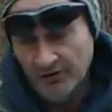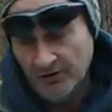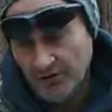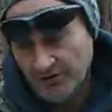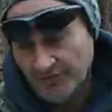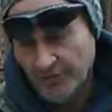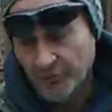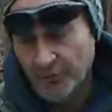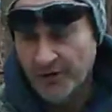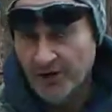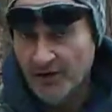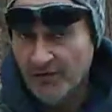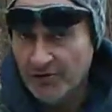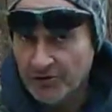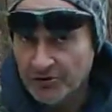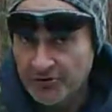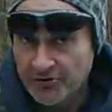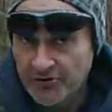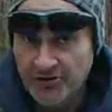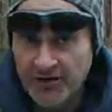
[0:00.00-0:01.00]
or 40 and over, I
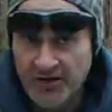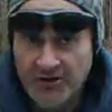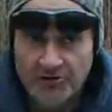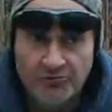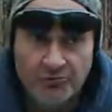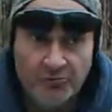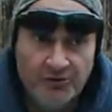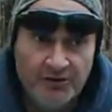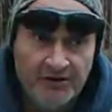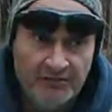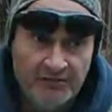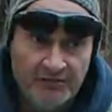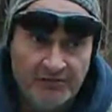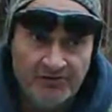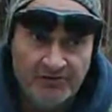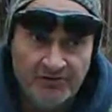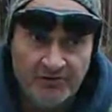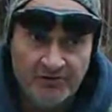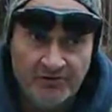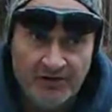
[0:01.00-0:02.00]
should say, should really
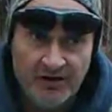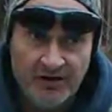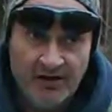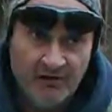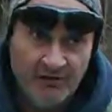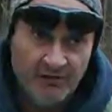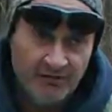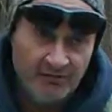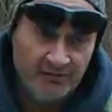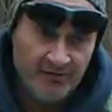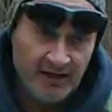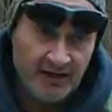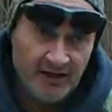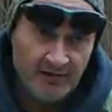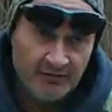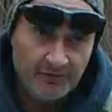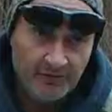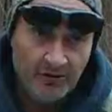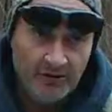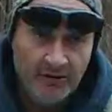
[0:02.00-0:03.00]
consider not only going to their
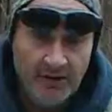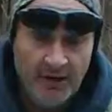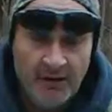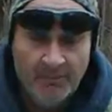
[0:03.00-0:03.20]
doctor,